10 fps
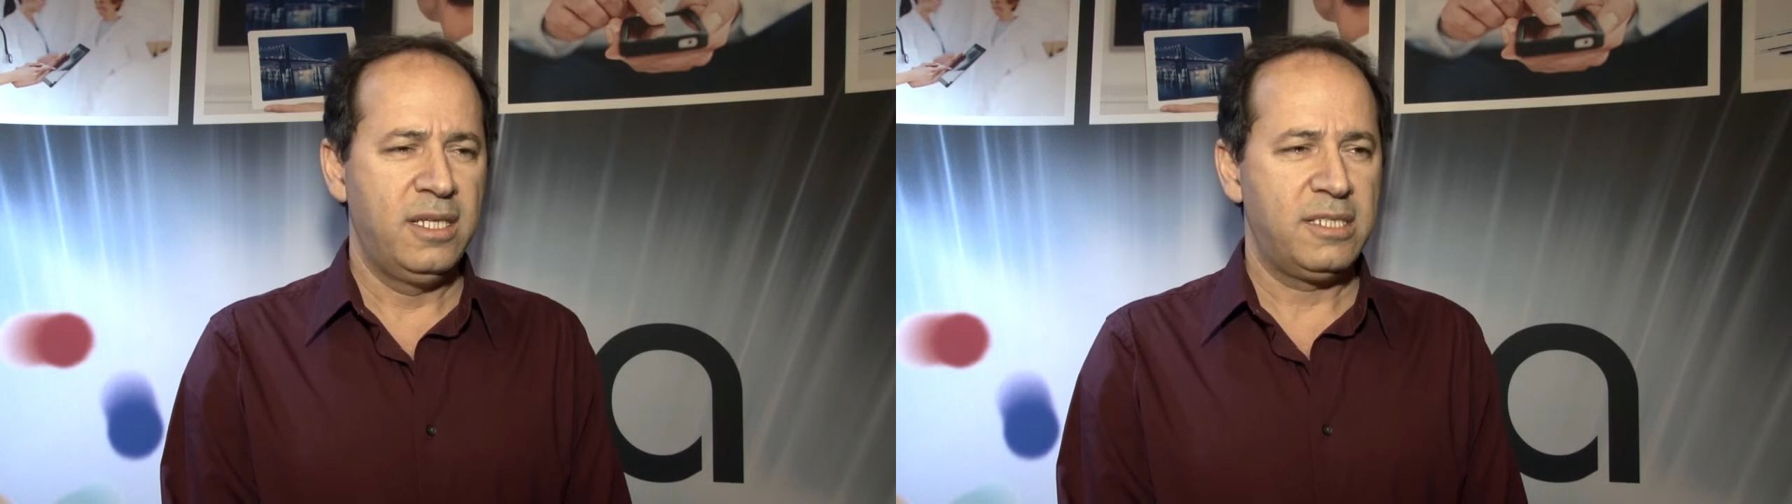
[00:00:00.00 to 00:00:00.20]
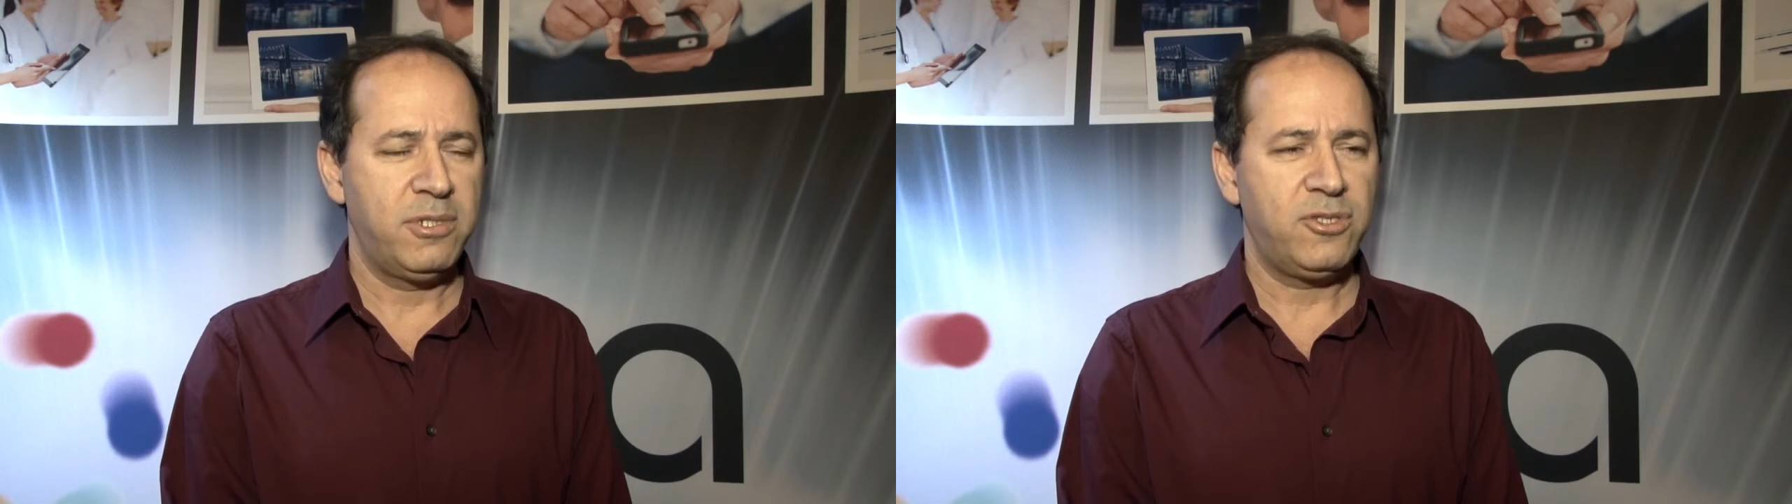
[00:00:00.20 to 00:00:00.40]

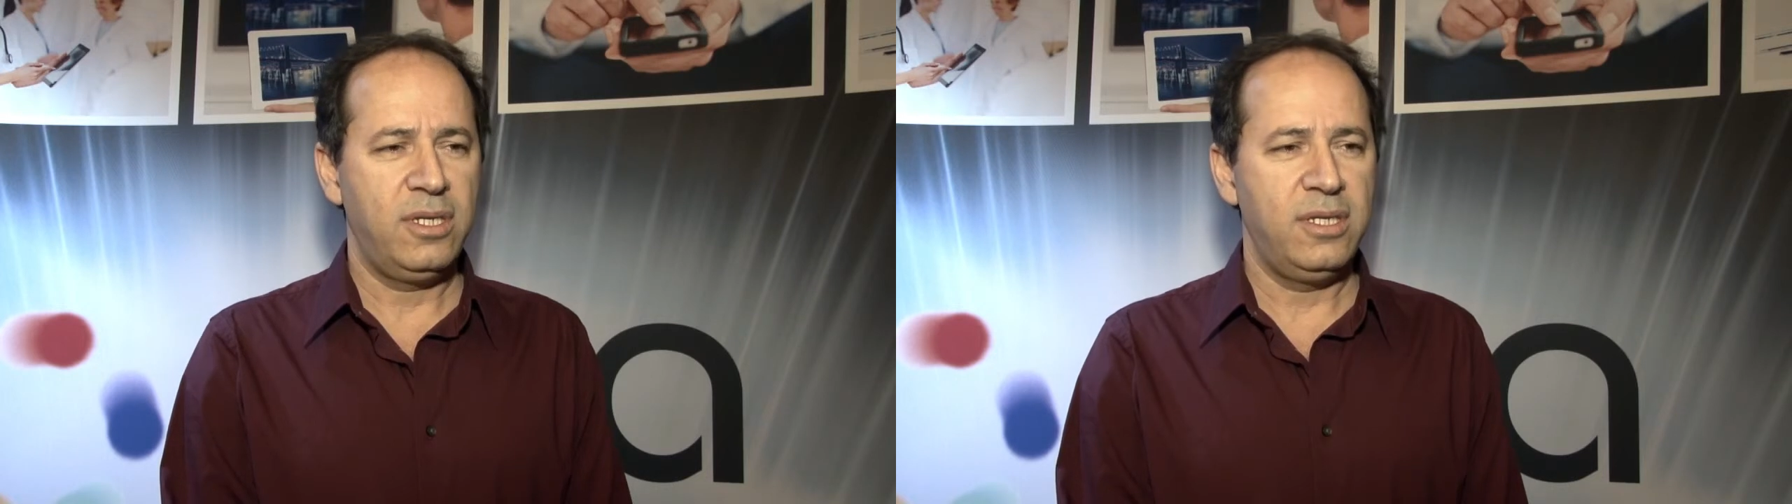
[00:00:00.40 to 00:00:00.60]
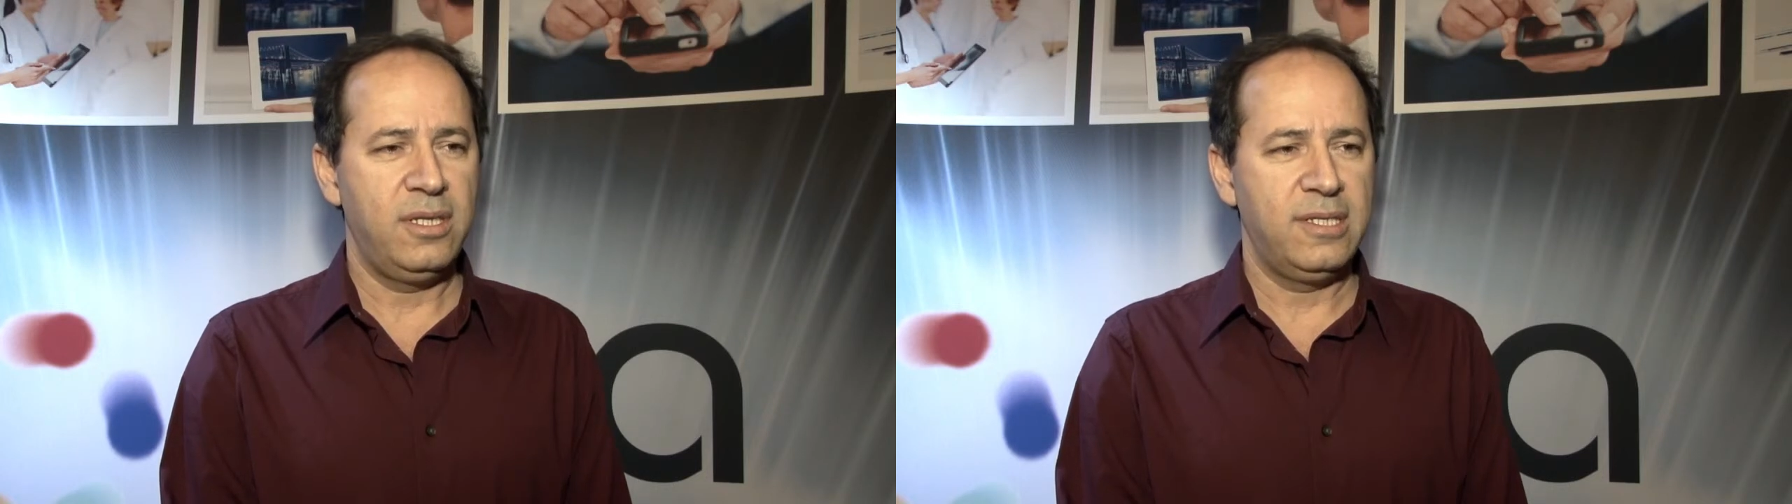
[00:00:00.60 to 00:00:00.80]

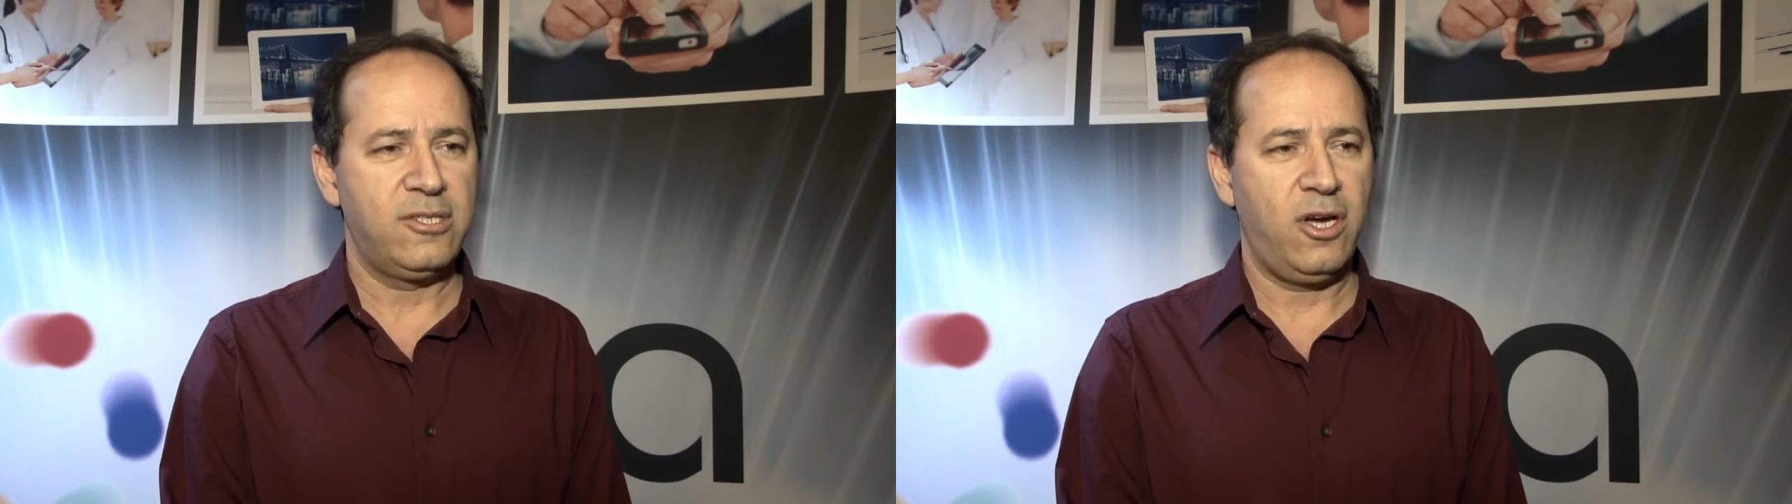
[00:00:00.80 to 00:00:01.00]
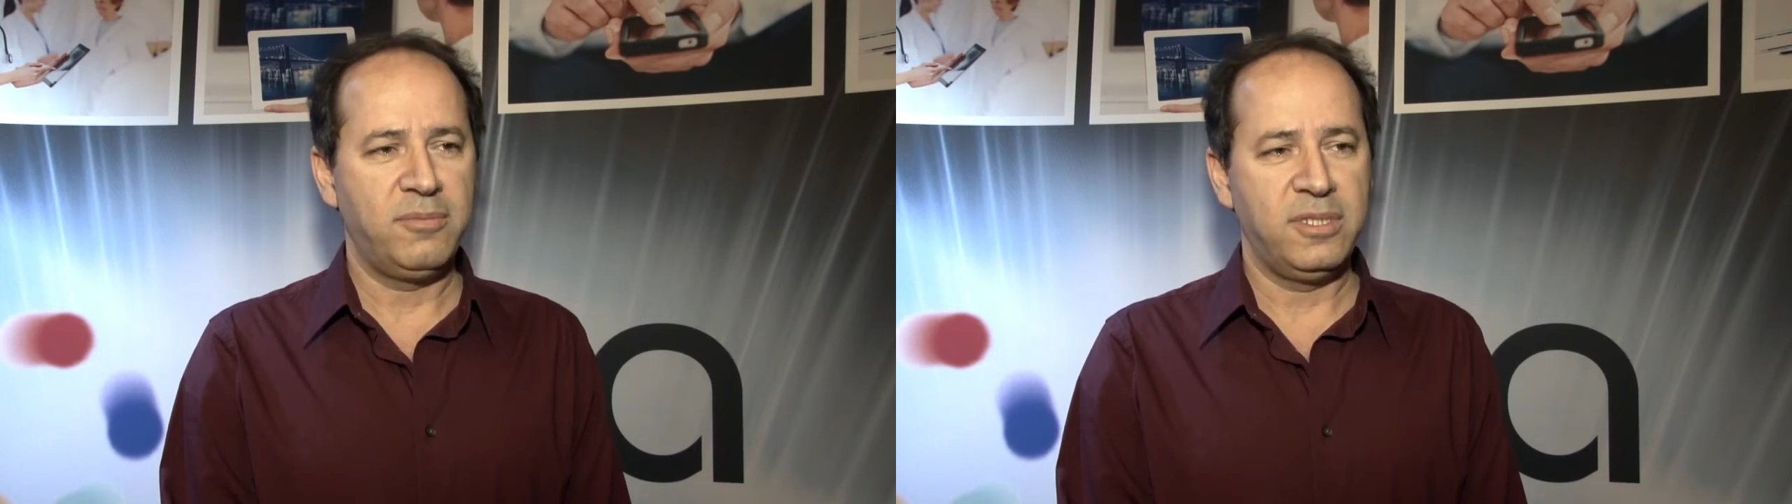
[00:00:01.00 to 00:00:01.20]
Especially this
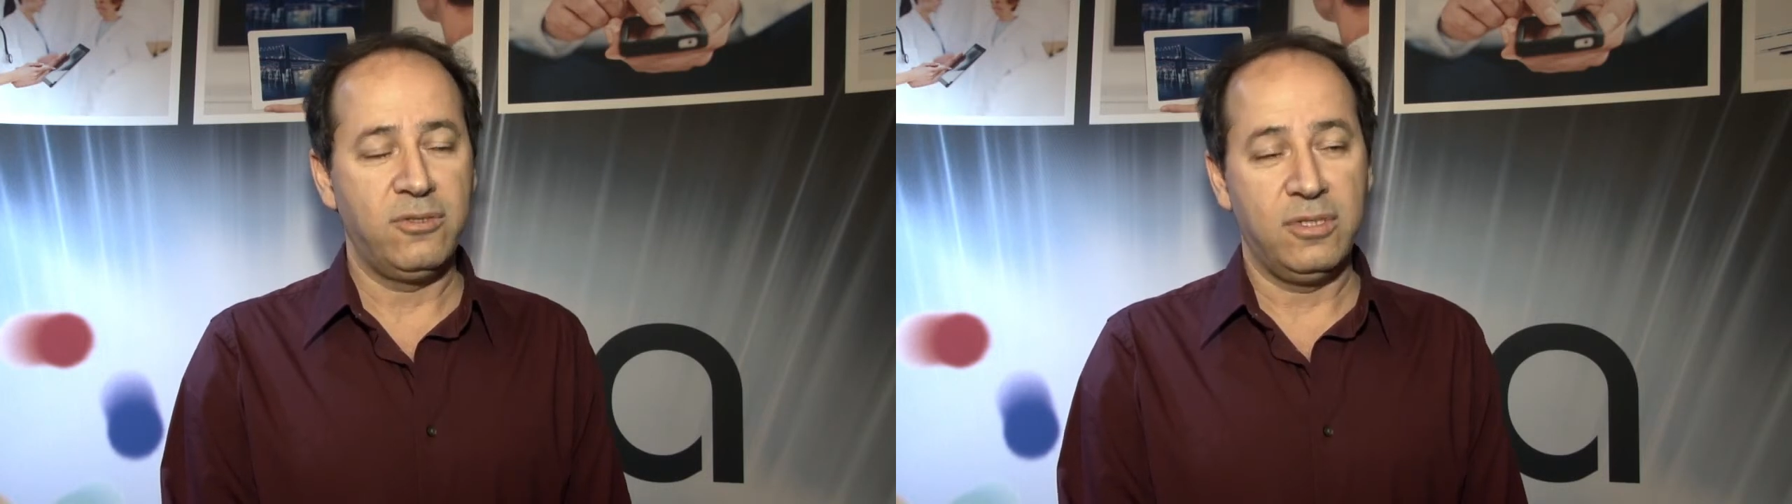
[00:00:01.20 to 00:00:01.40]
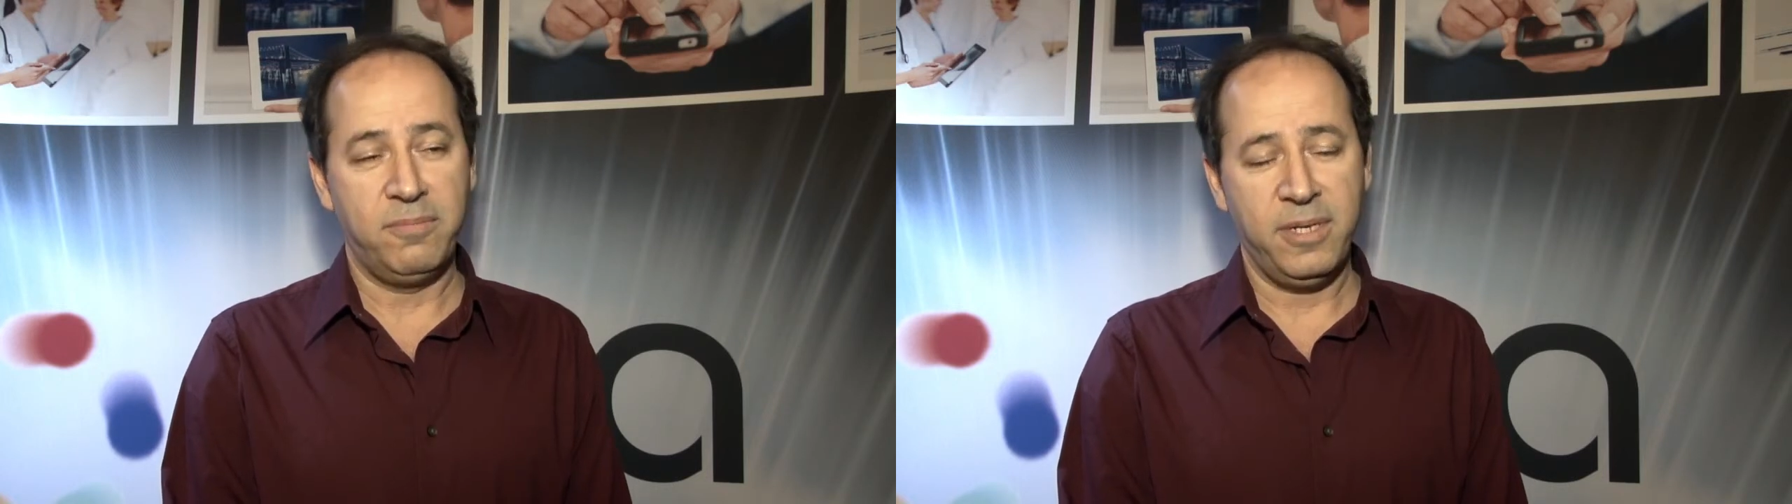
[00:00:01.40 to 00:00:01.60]
comes
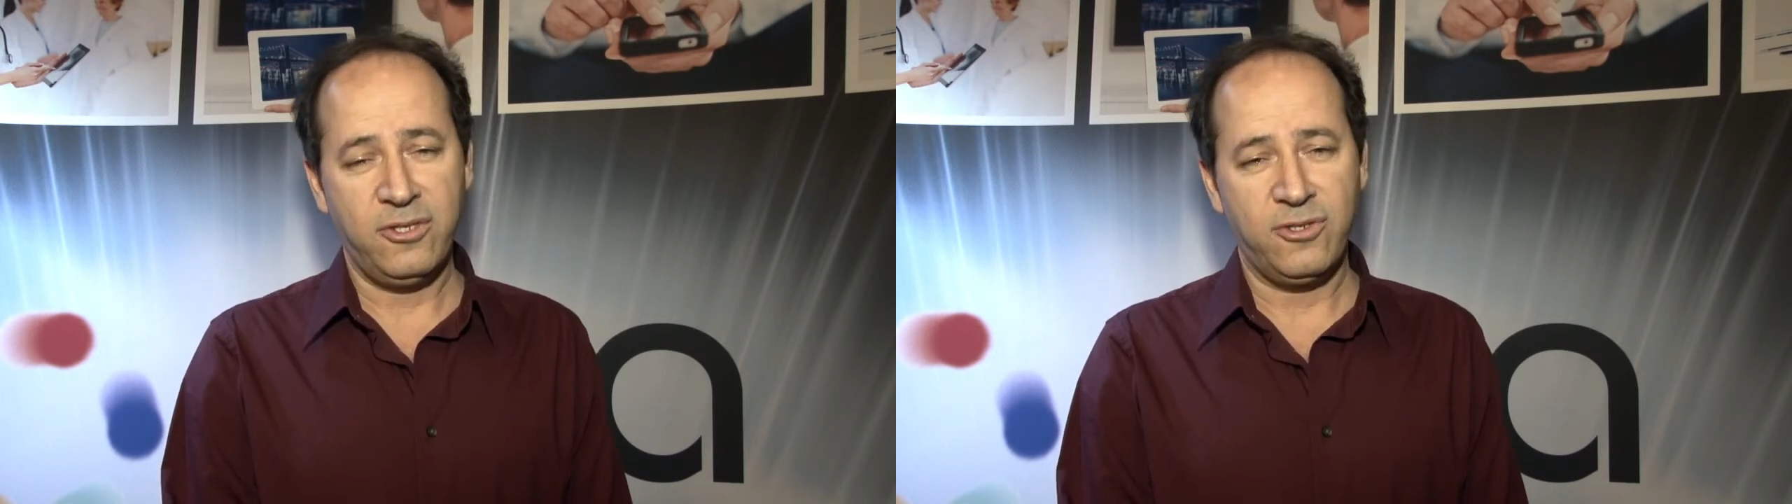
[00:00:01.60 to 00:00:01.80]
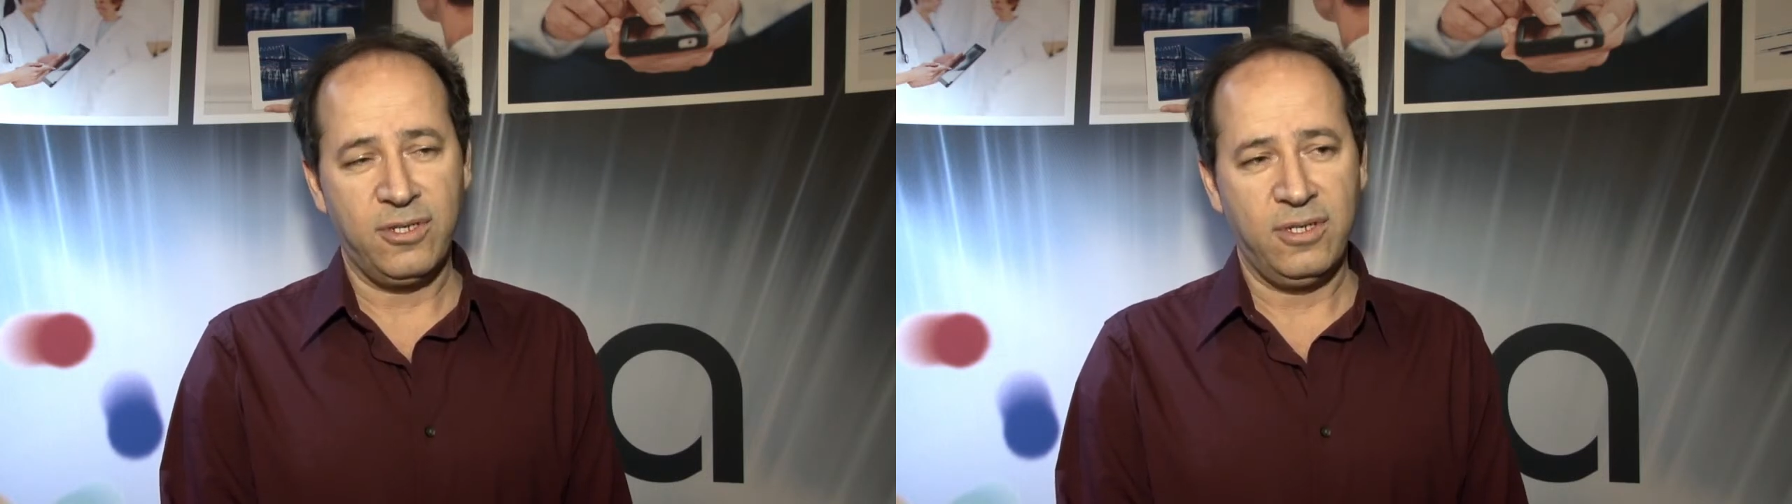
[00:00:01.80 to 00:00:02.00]
into the
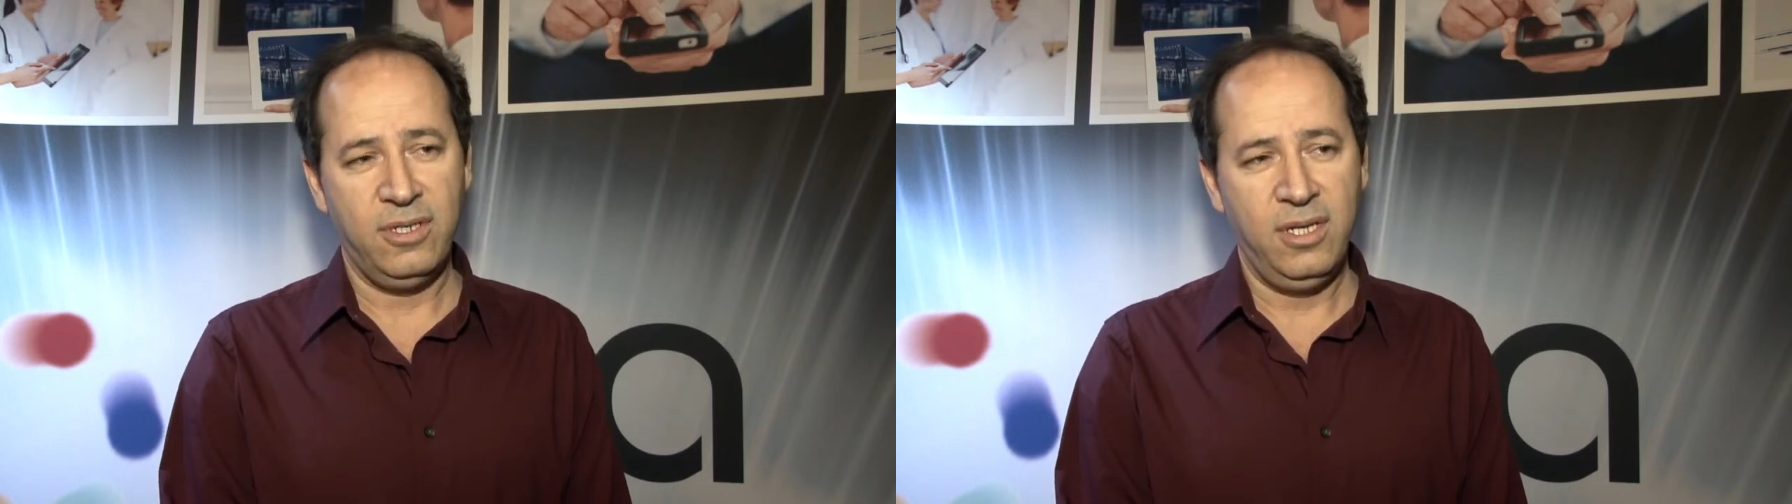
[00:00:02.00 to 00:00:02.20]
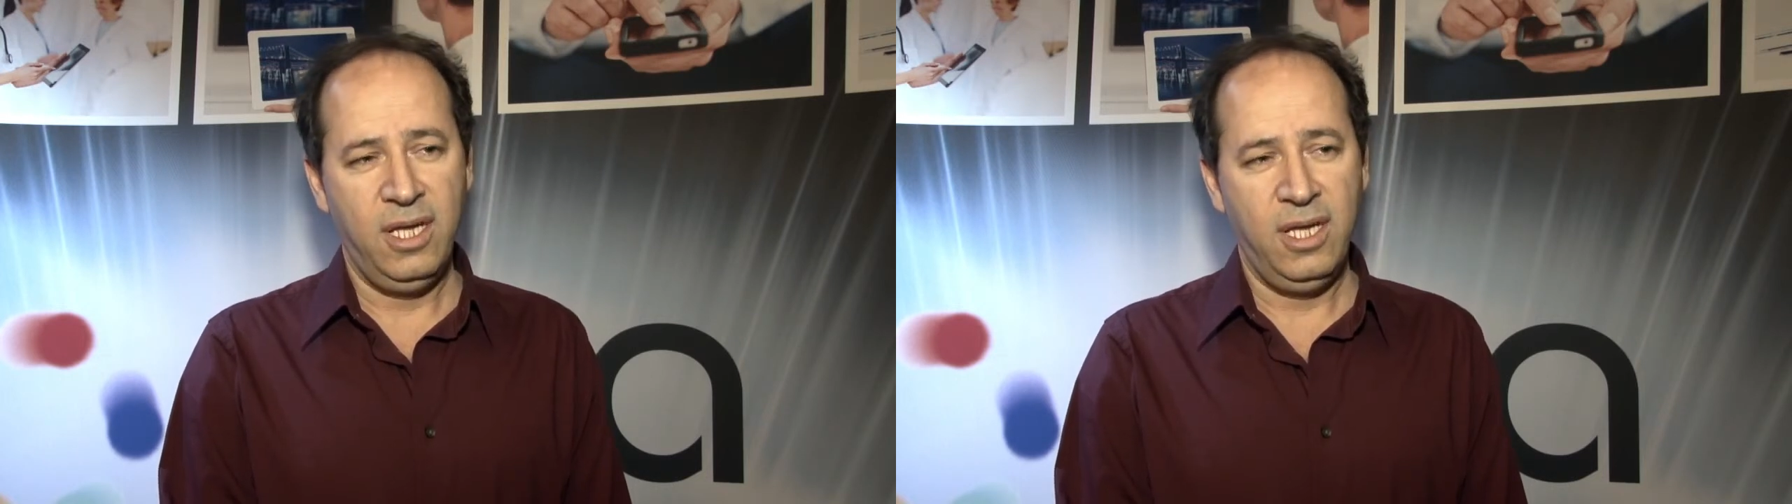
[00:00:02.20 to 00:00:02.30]
picture